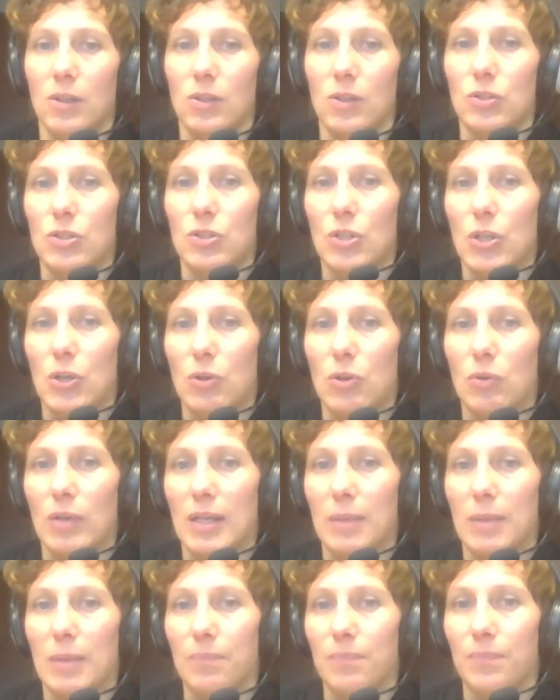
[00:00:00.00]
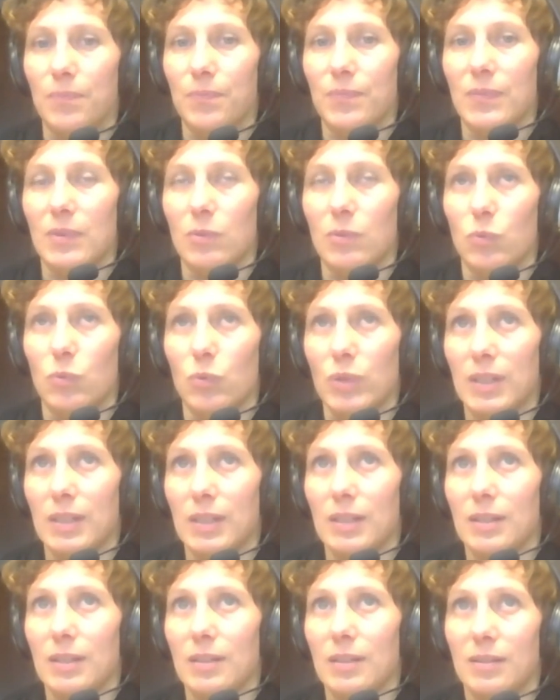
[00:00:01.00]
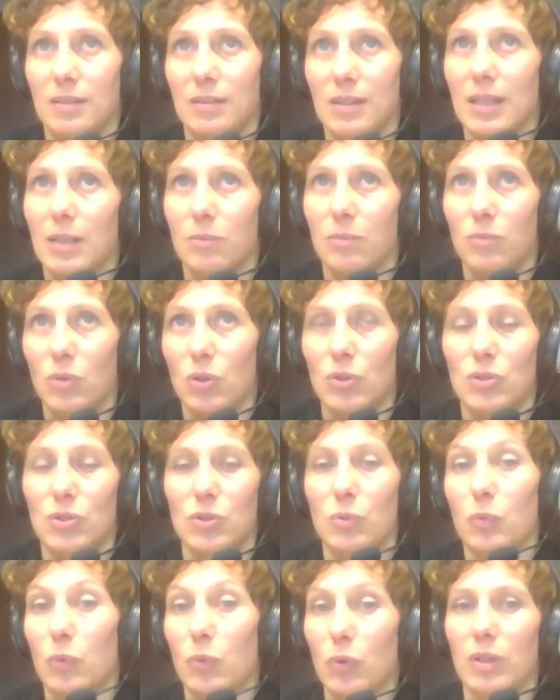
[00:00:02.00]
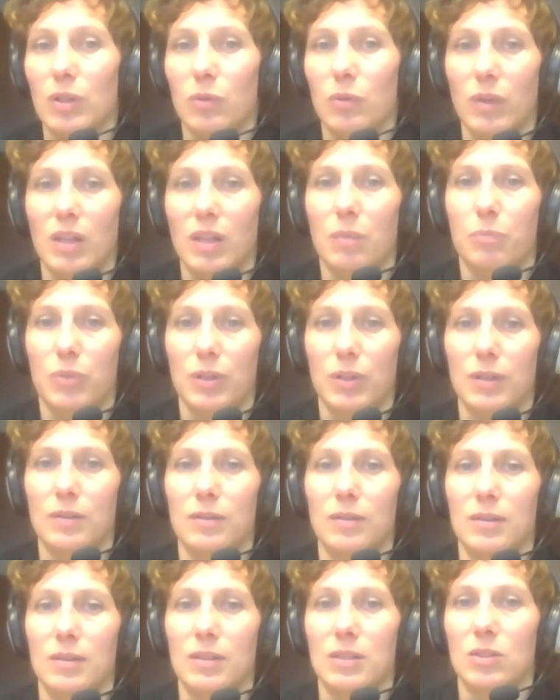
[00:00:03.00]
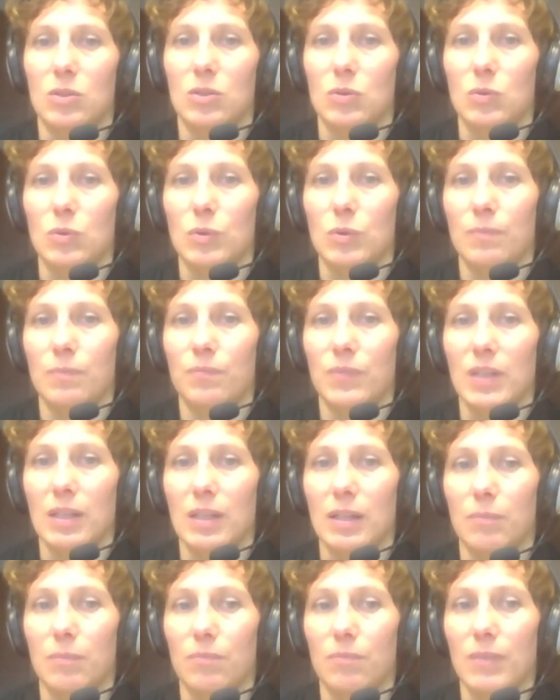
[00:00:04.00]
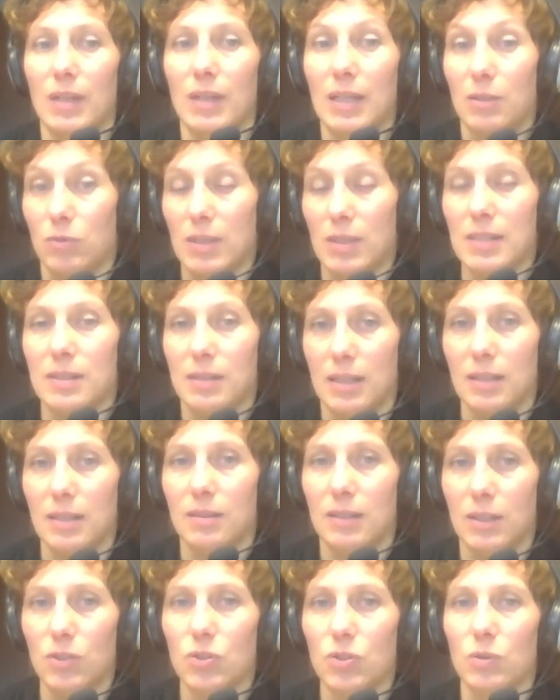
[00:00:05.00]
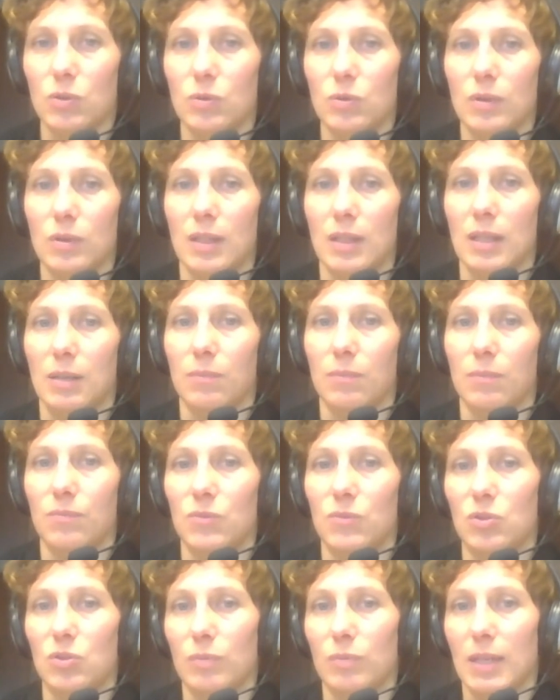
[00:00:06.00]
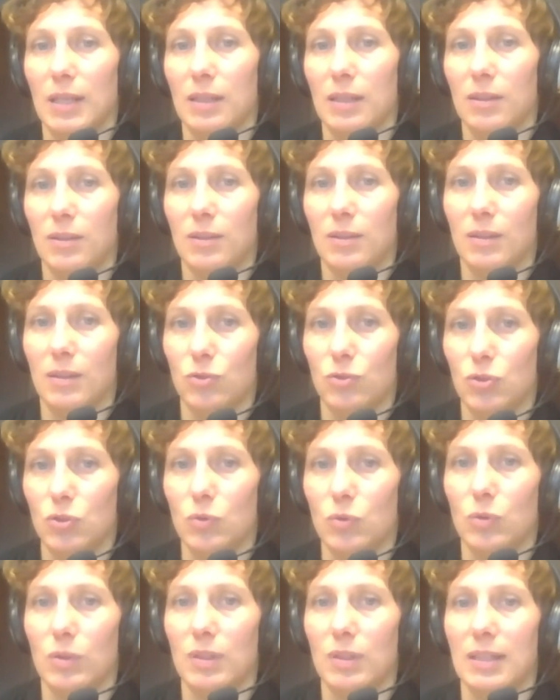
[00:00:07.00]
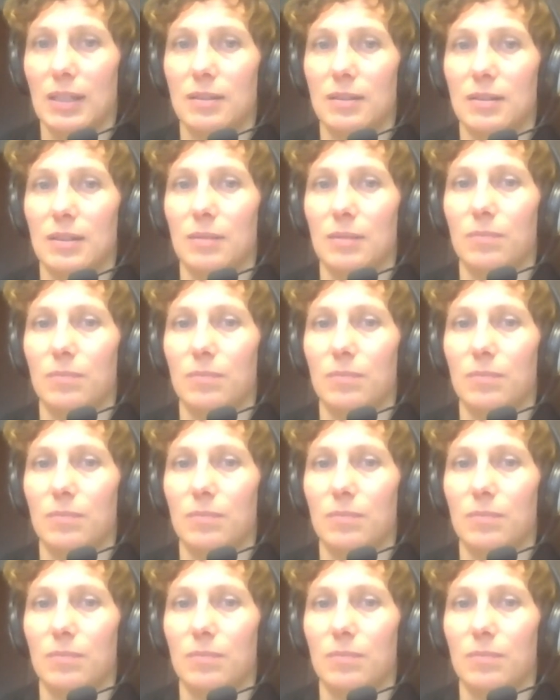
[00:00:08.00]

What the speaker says: So we also work with partners to address that issue, to make sure that